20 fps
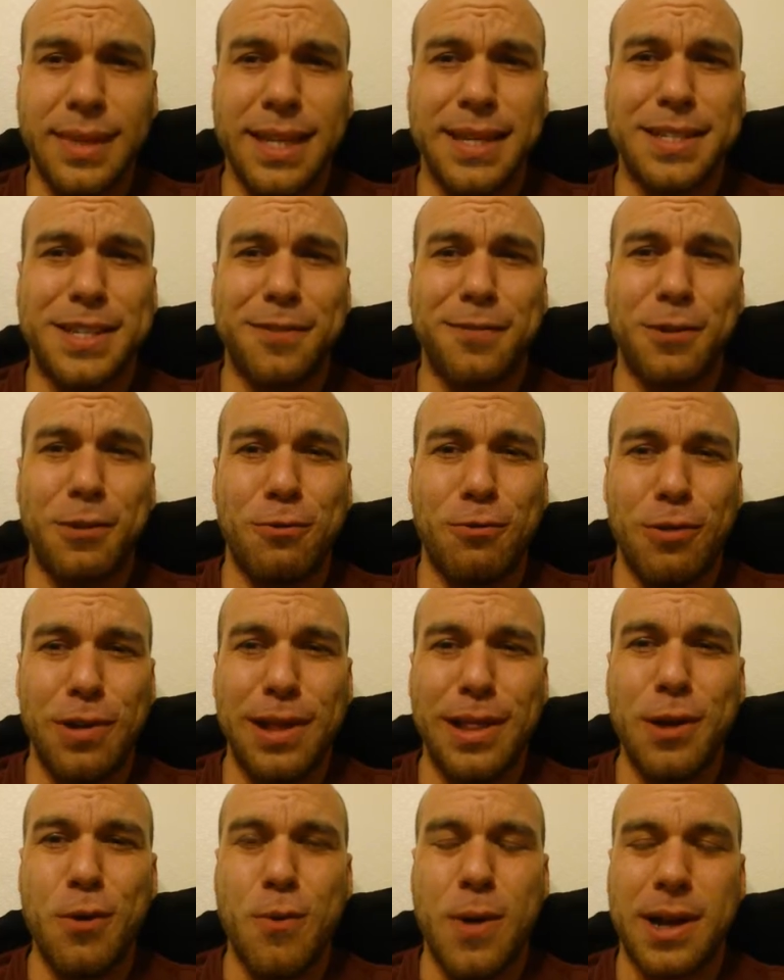is if you
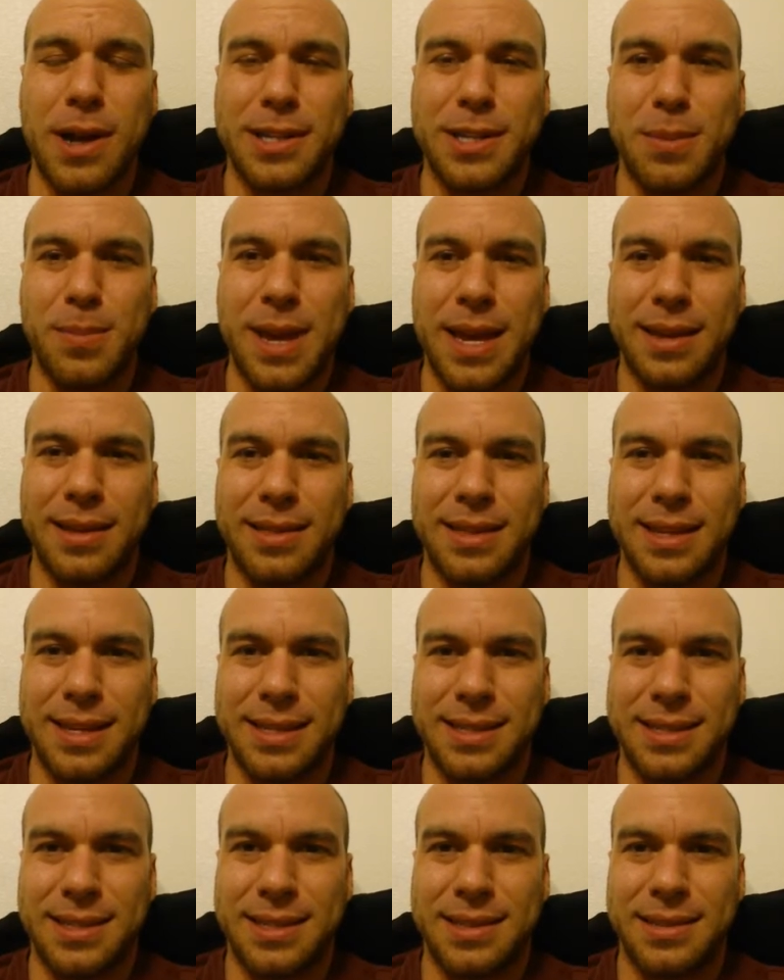really want to make
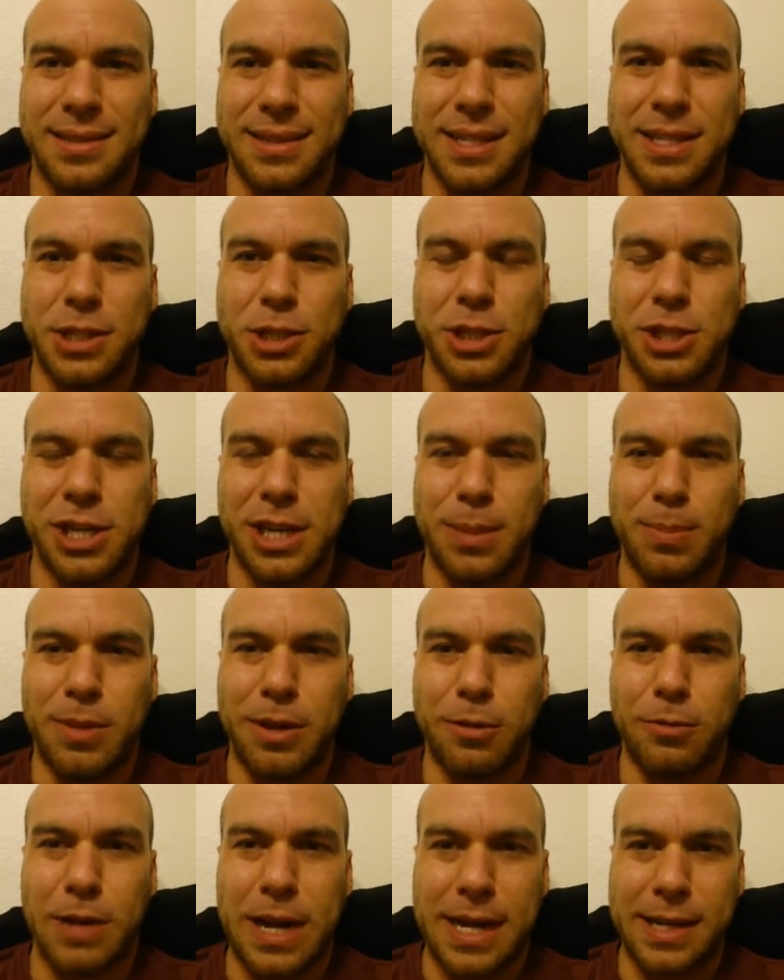these
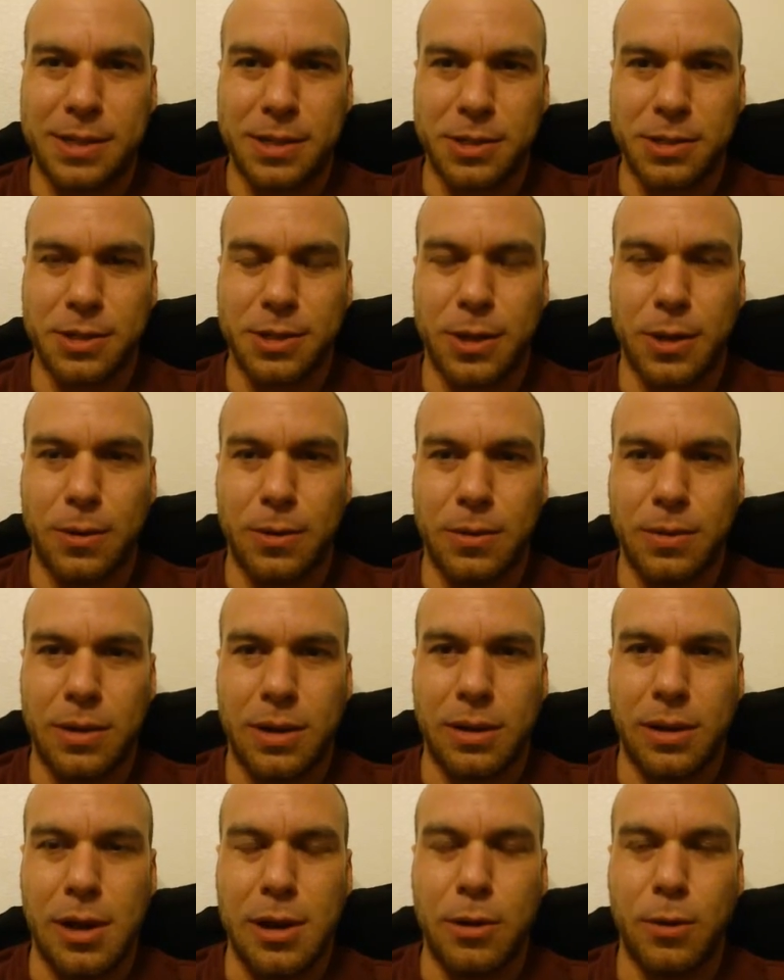cheapy razors go
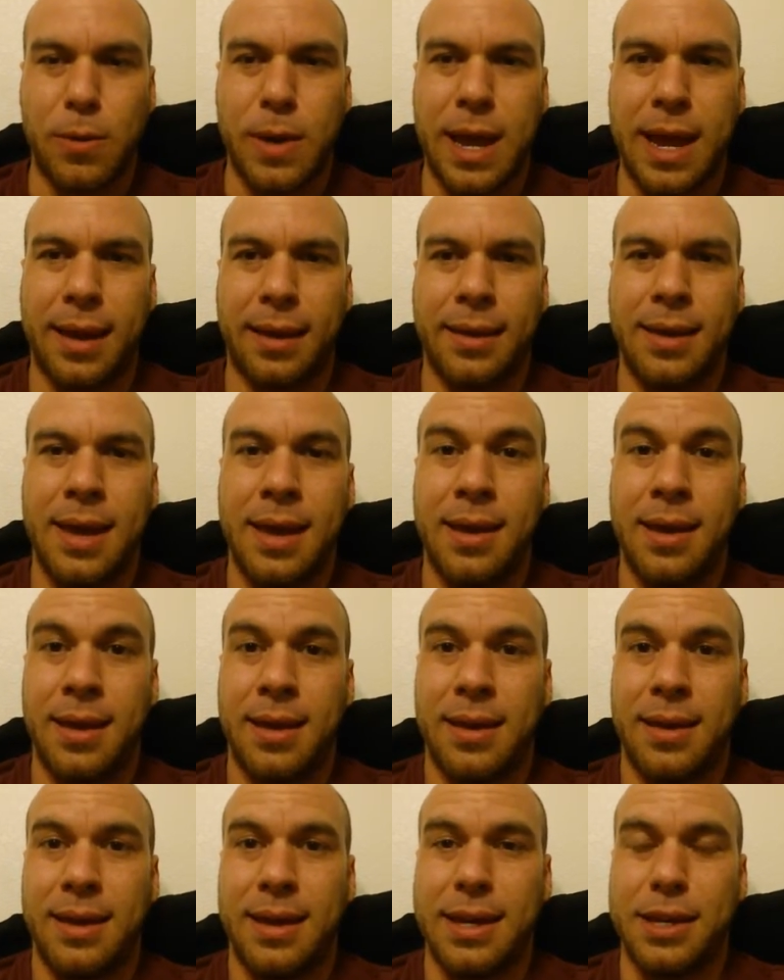a long way,
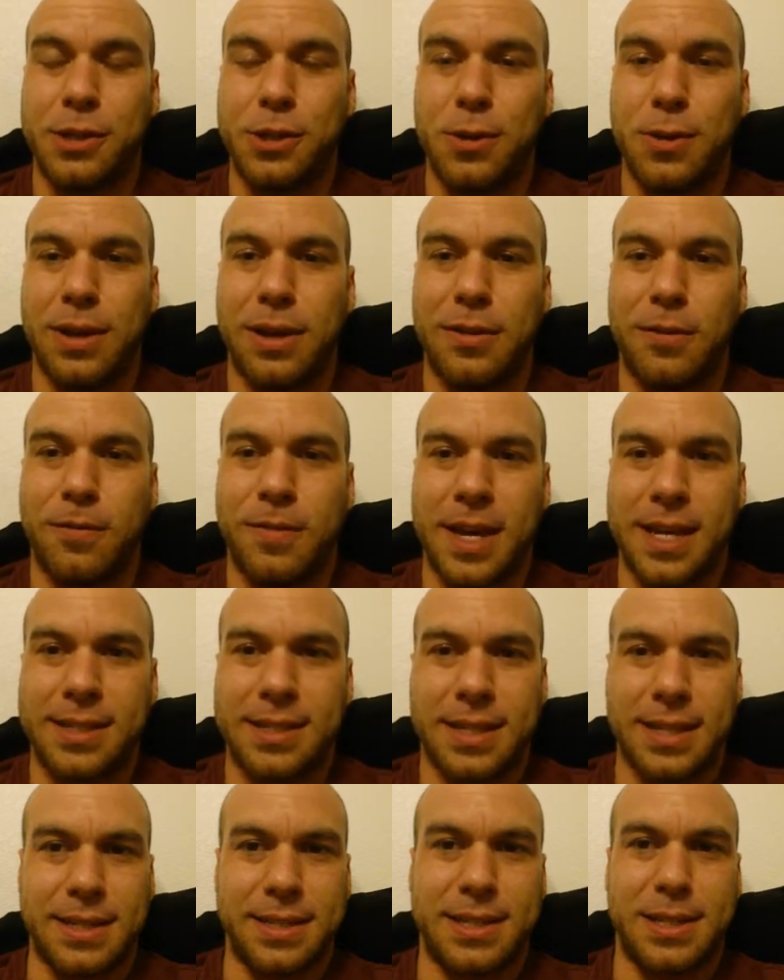is you can
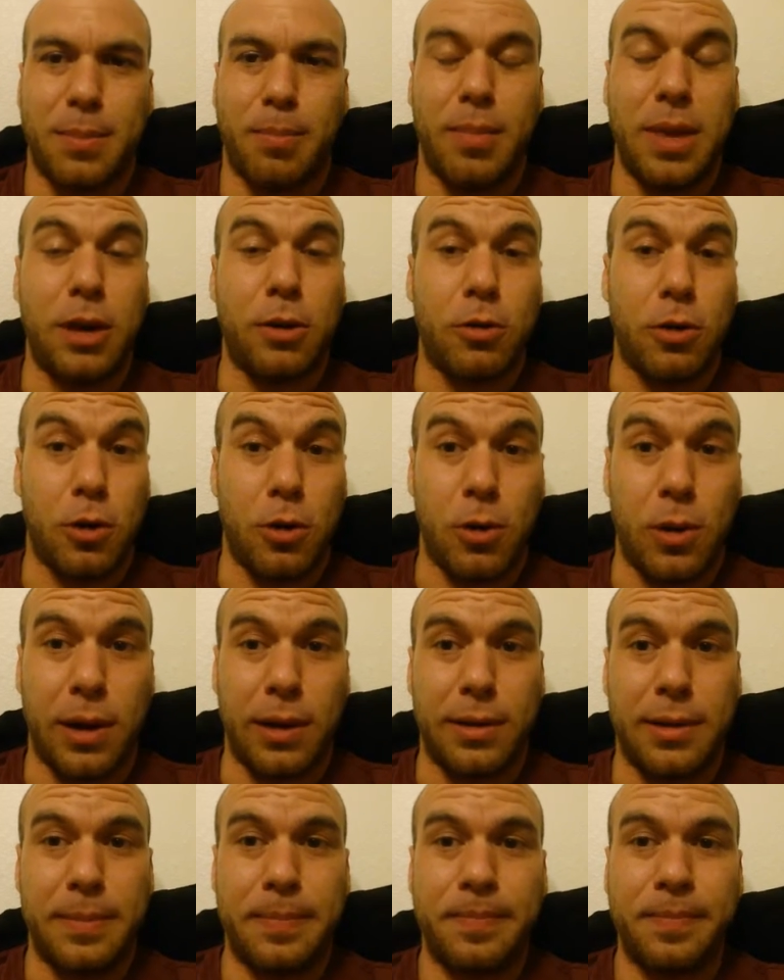invest in some mineral
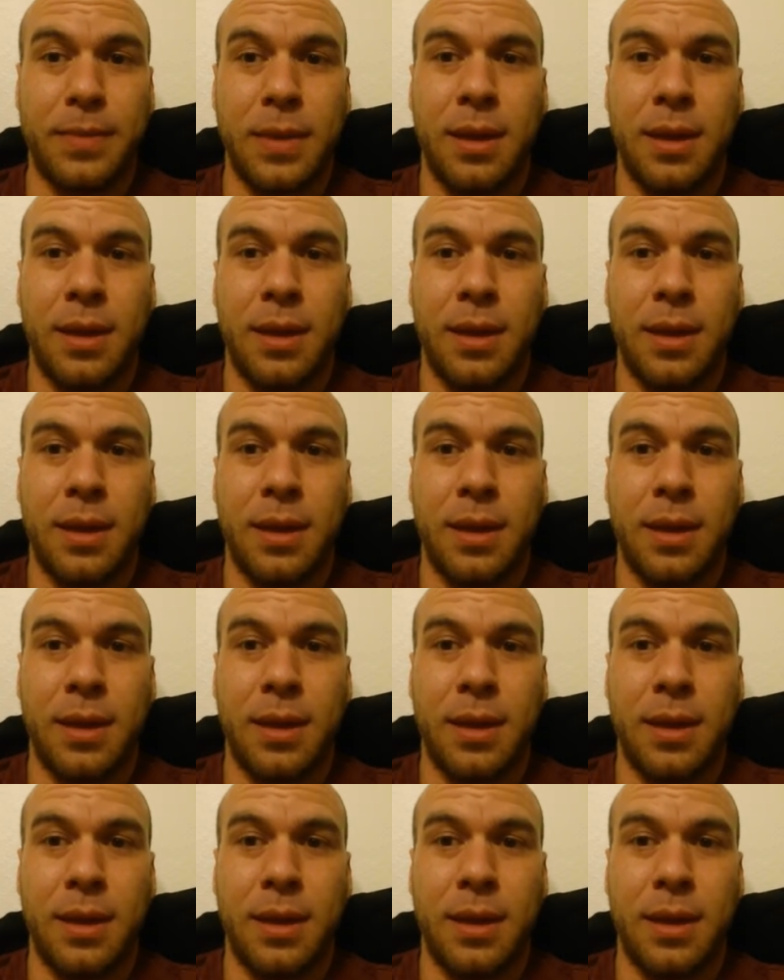oil.